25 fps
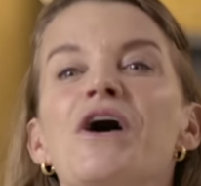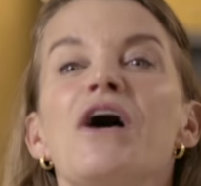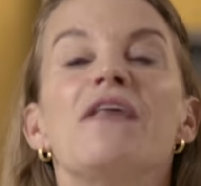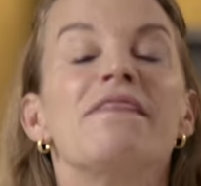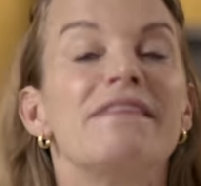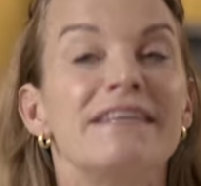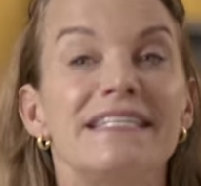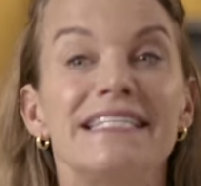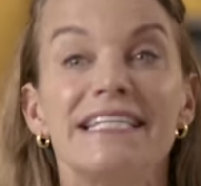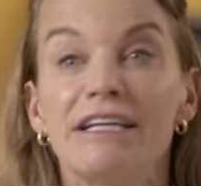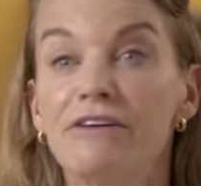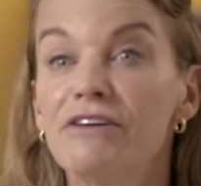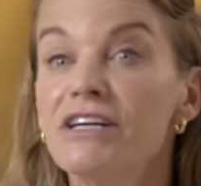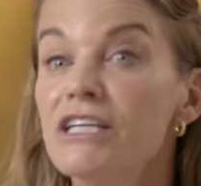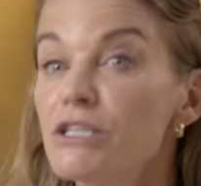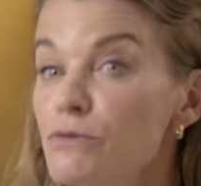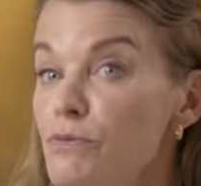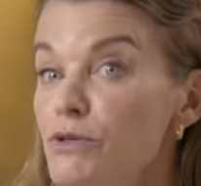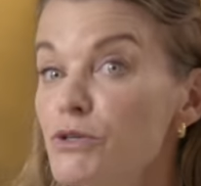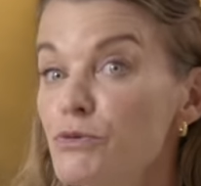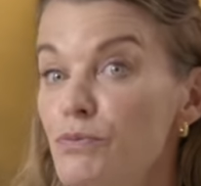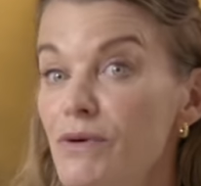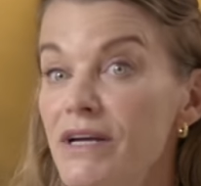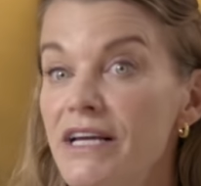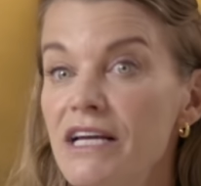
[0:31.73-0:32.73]
The series
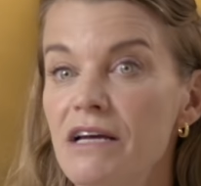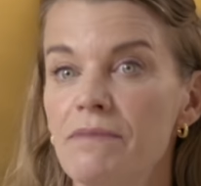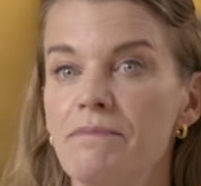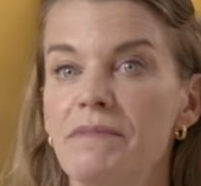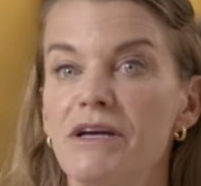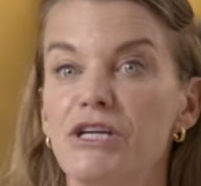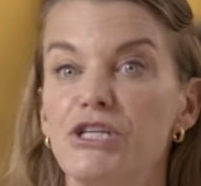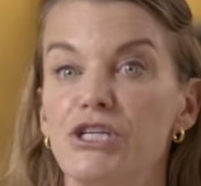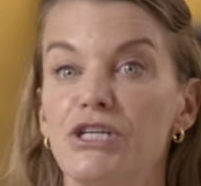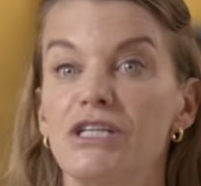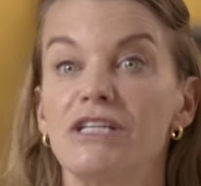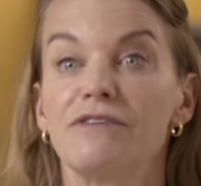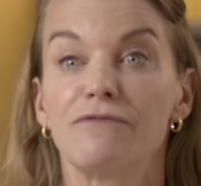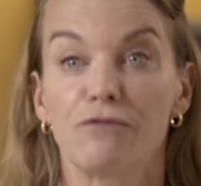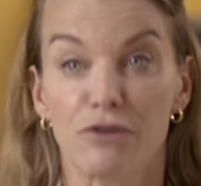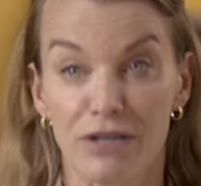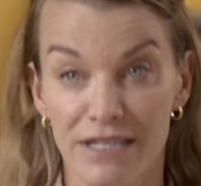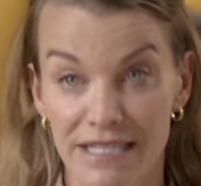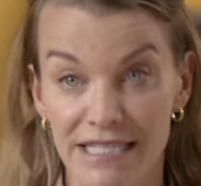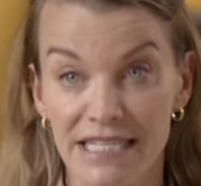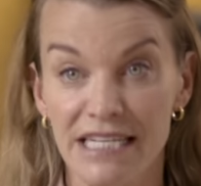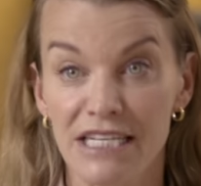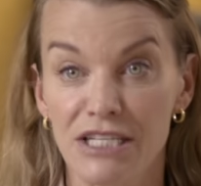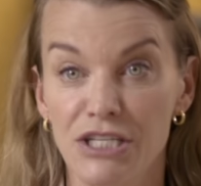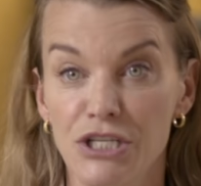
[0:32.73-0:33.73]
was recommissioned for a
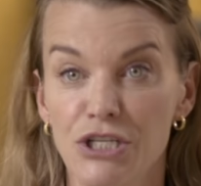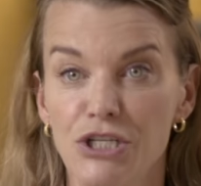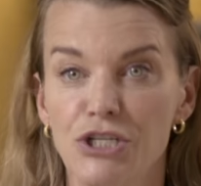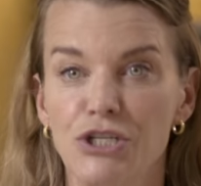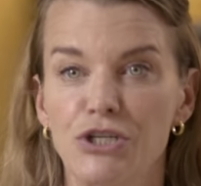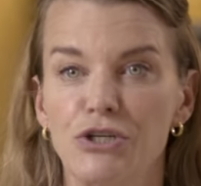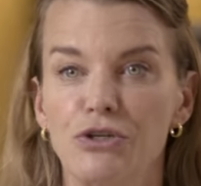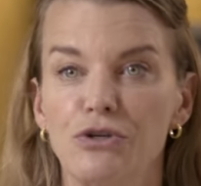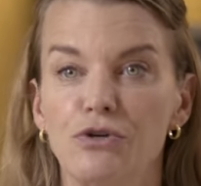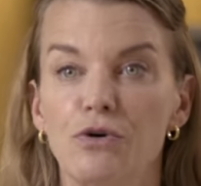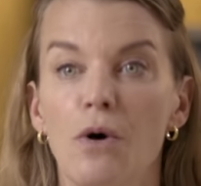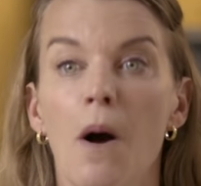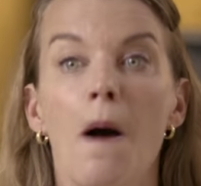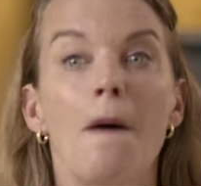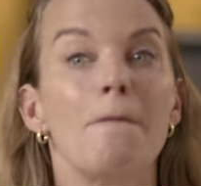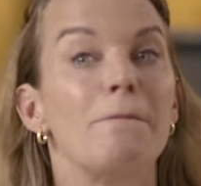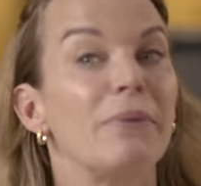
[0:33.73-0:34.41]
season two,